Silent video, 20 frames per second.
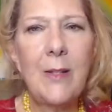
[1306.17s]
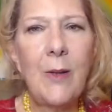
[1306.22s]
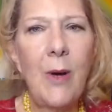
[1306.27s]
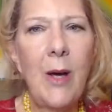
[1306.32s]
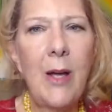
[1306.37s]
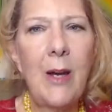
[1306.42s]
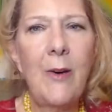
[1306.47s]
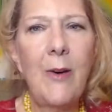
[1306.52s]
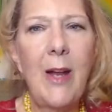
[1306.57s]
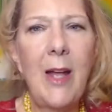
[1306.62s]

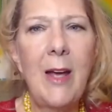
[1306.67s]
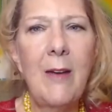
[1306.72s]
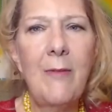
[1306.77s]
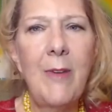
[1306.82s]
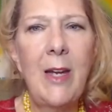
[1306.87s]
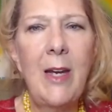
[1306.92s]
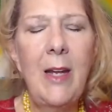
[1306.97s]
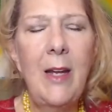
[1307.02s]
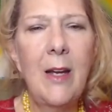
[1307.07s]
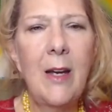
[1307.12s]
So I don't
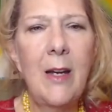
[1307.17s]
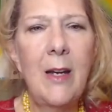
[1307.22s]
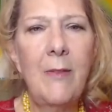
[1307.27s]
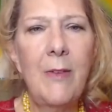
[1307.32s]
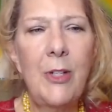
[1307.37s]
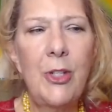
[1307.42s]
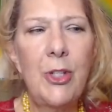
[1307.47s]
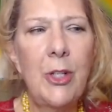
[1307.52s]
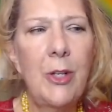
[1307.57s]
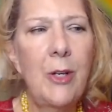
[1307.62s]
have any kind
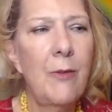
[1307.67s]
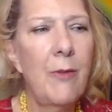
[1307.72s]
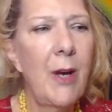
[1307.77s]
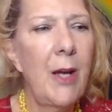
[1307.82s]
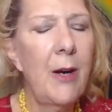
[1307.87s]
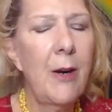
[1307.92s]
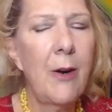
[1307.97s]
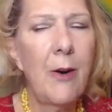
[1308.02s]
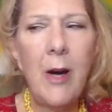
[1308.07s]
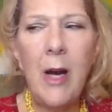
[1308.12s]
of a
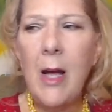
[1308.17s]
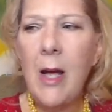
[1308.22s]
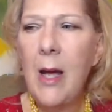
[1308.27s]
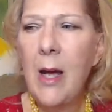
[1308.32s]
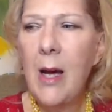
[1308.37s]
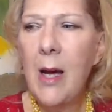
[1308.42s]
generator.